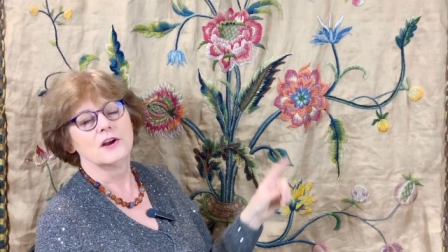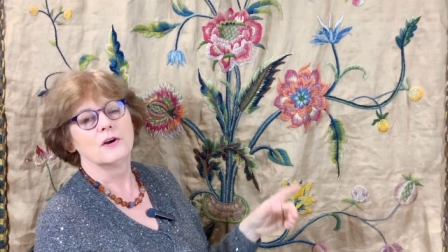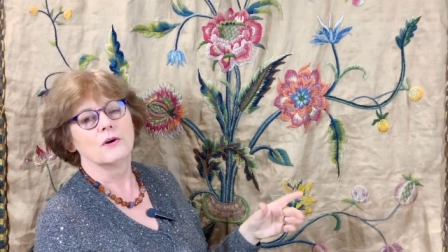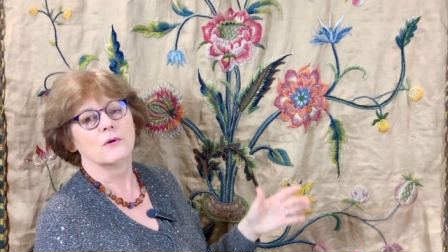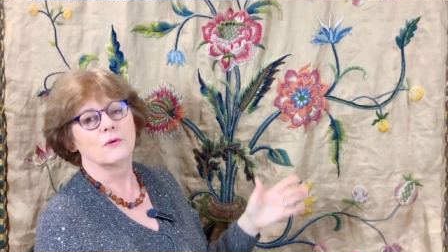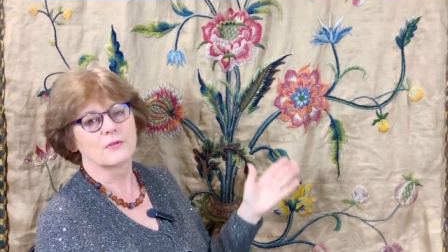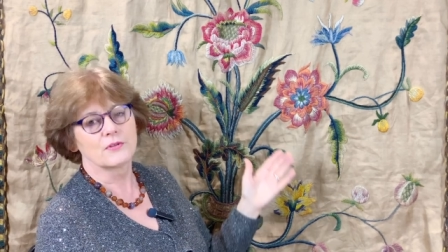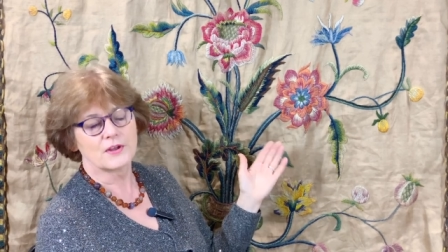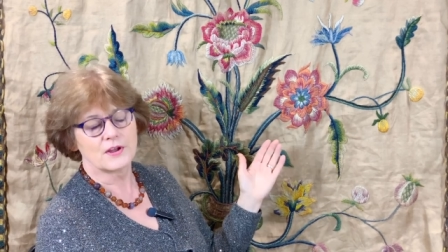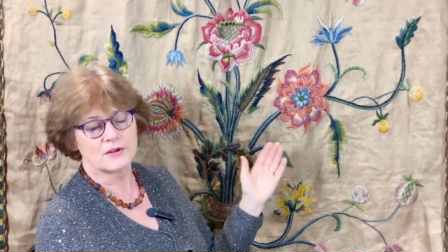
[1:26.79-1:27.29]

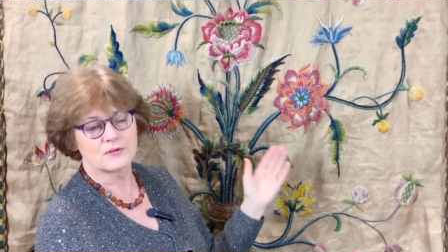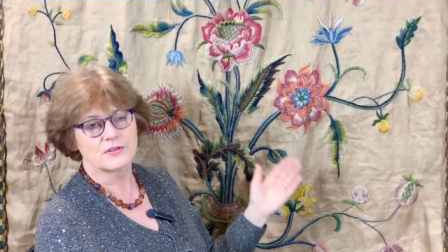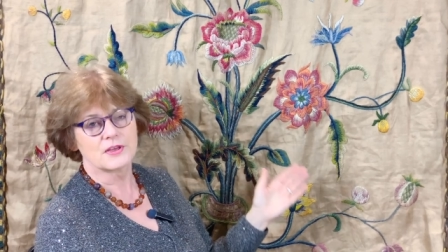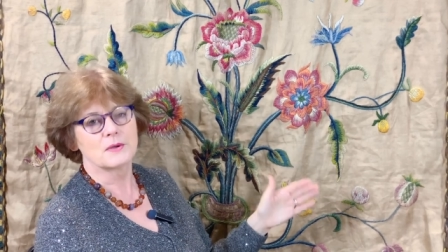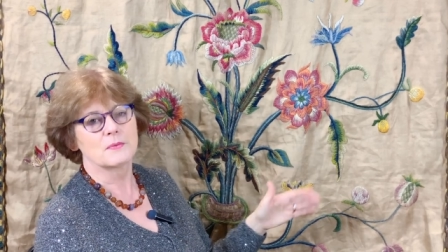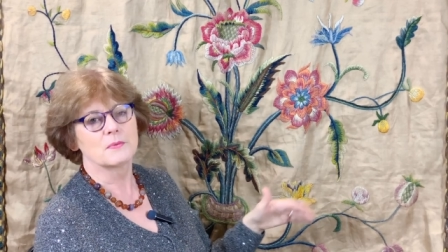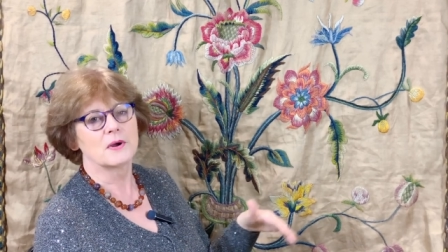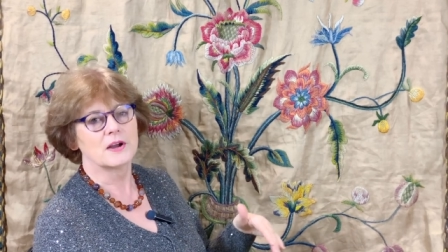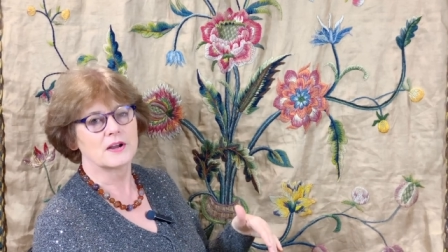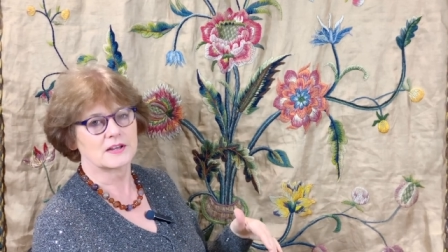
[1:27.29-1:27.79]
Although
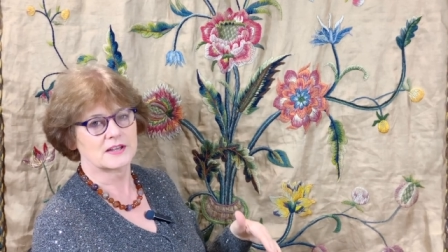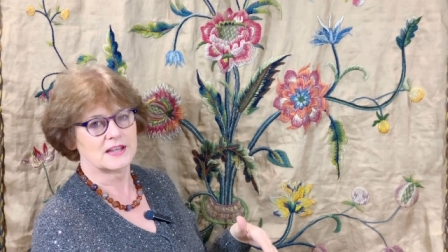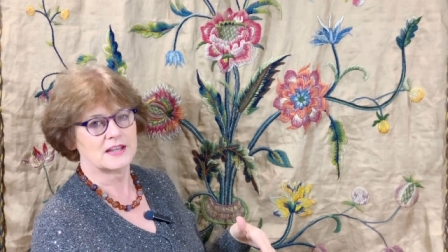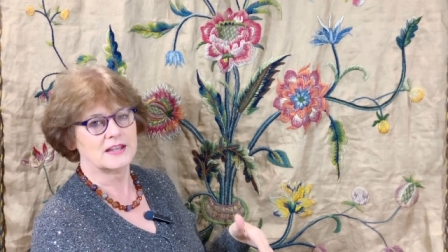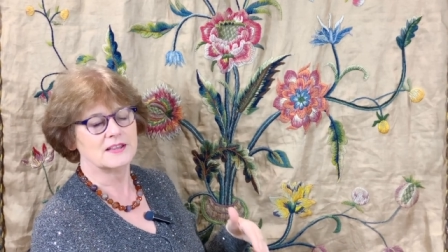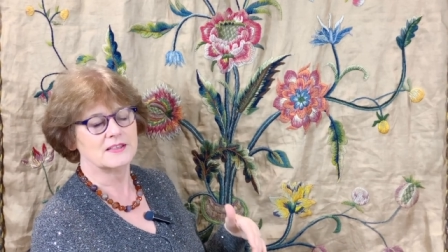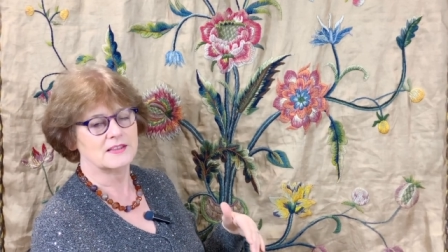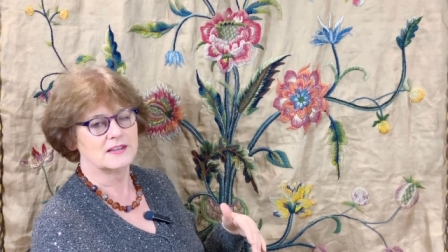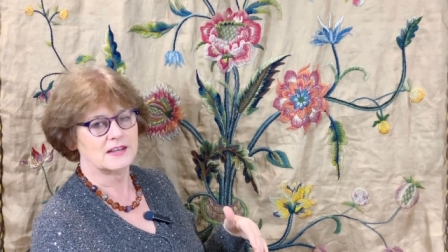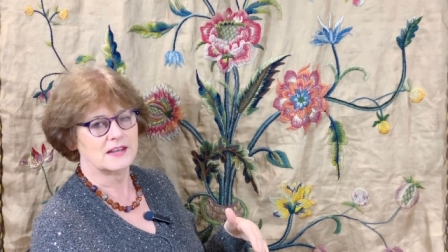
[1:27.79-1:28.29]
they work
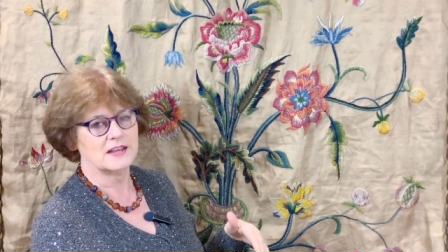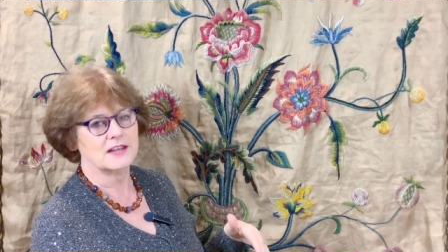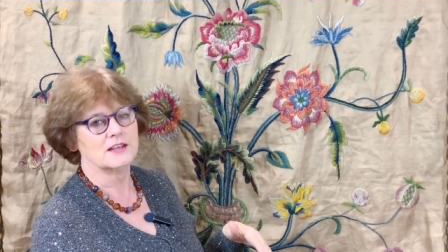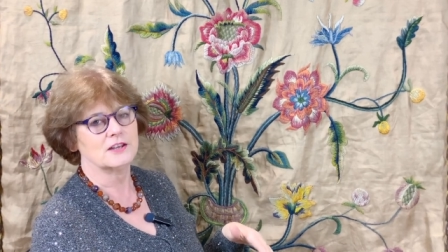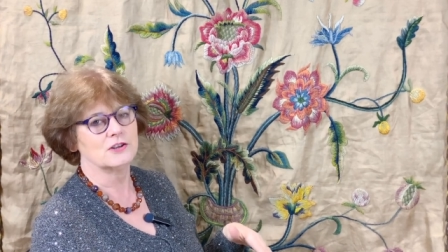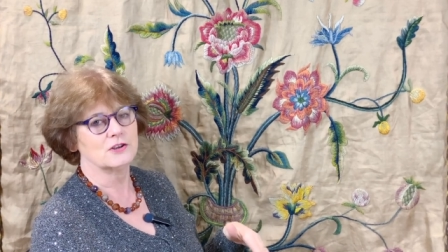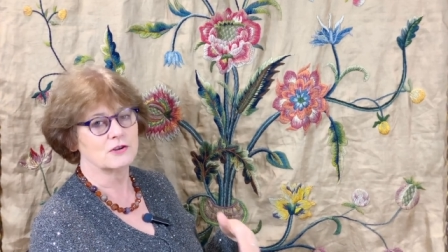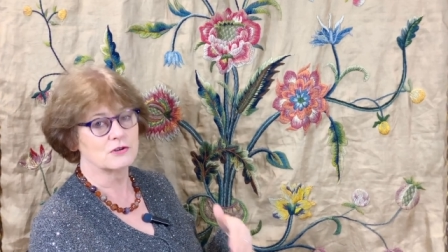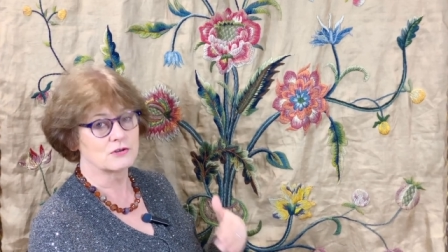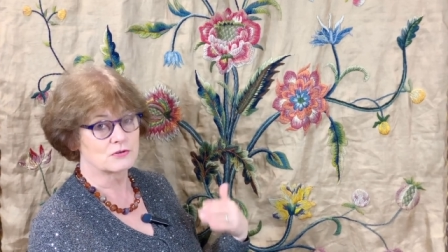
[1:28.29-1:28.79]
in the
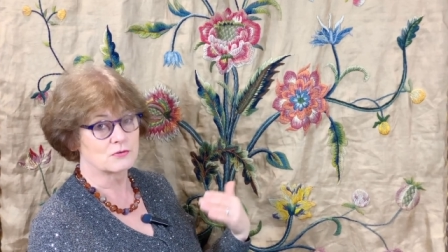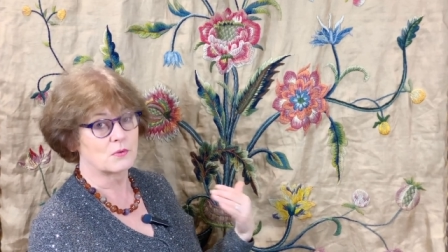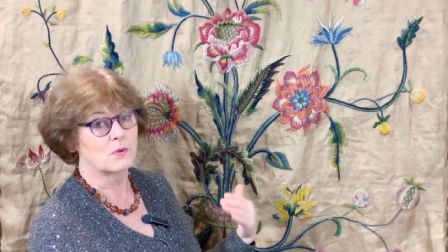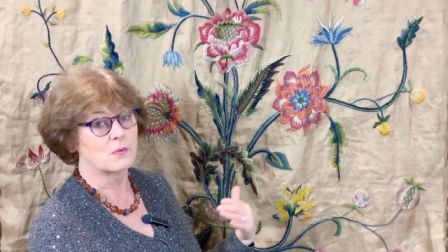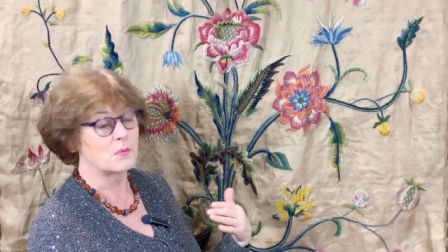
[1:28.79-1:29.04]
usual